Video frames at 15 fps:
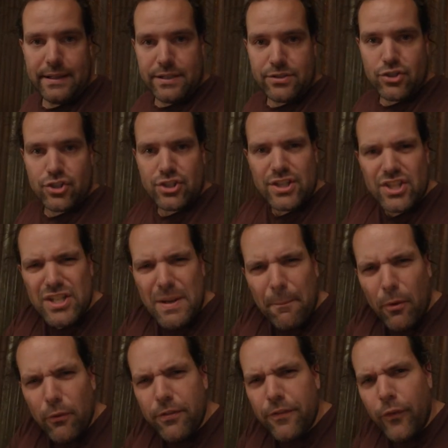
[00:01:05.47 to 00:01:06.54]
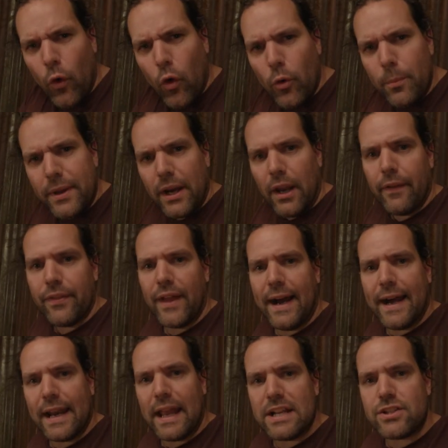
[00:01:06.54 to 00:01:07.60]
There's just a simple formula that
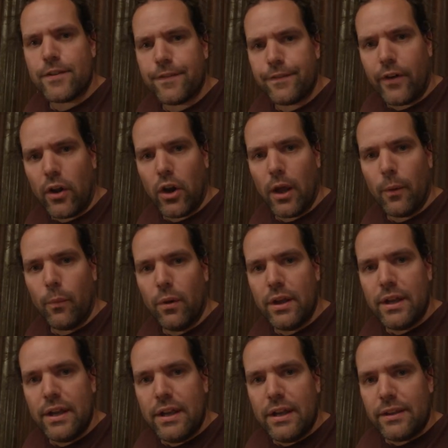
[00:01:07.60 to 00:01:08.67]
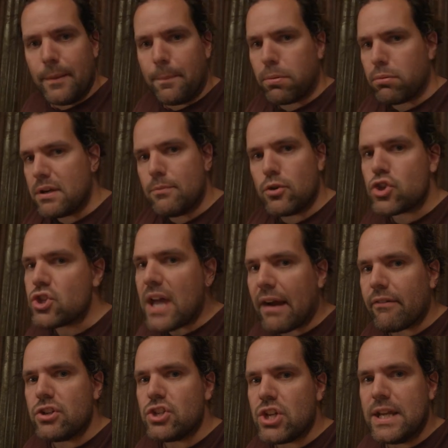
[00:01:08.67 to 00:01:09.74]
I like to follow that pretty much
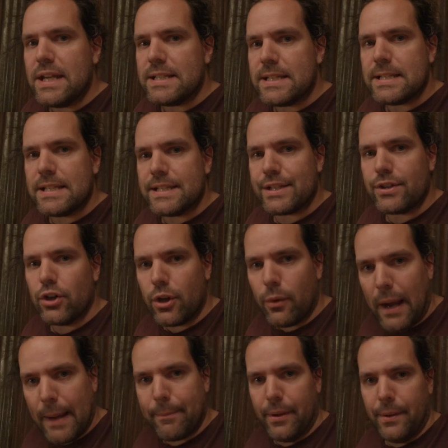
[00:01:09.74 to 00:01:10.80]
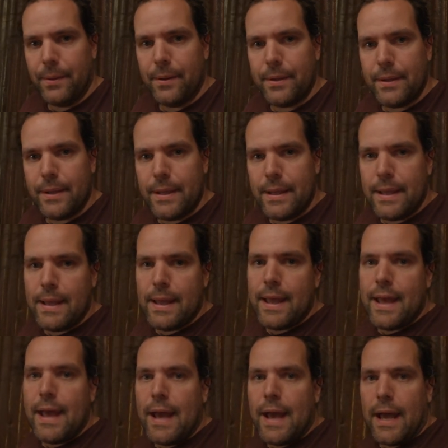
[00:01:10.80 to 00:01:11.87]
guarantees this isn't going to happen.
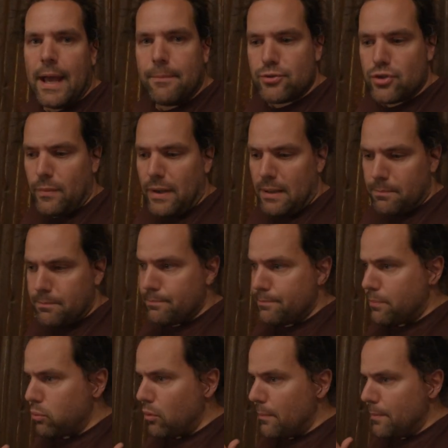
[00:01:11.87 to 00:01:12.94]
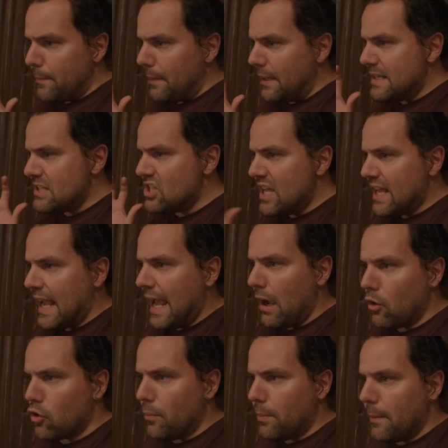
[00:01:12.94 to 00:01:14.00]
Um, so I'll probably dig
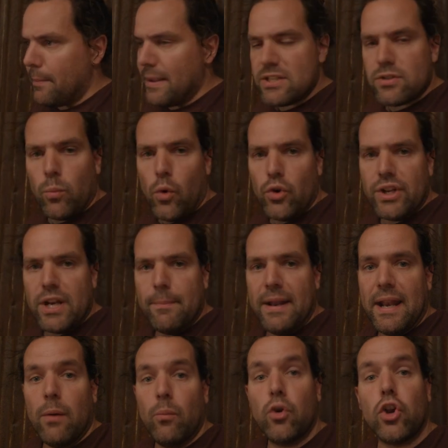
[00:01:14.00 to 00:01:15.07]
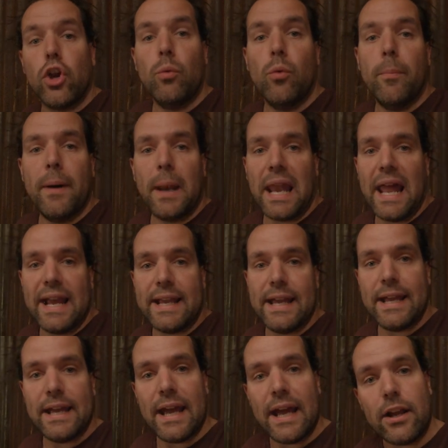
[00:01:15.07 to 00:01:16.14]
out a couple of bits of wood in a minute and we'll glue up a
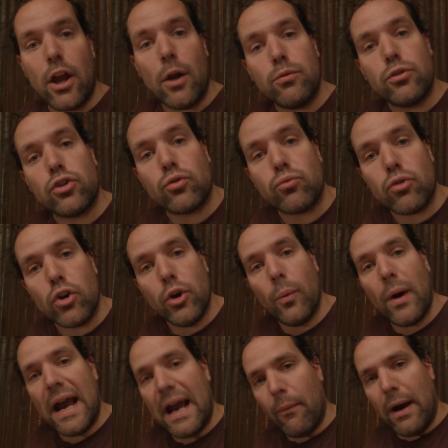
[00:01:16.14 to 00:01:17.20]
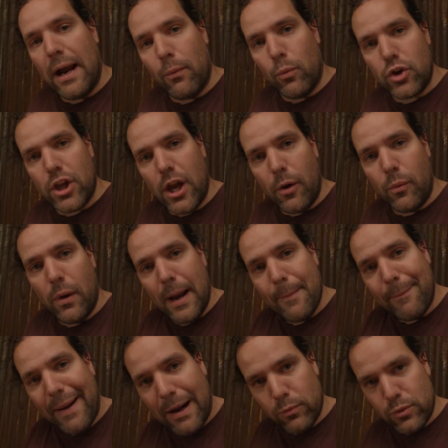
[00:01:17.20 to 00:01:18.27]
leg and go through how I would go
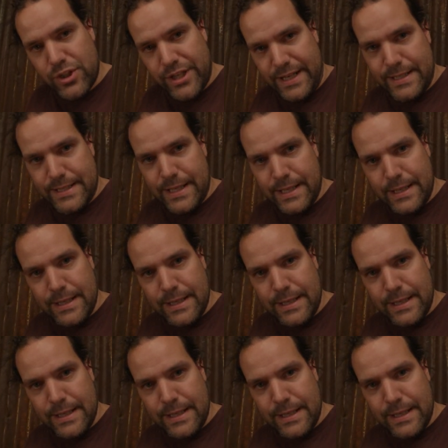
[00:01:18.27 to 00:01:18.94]
about it.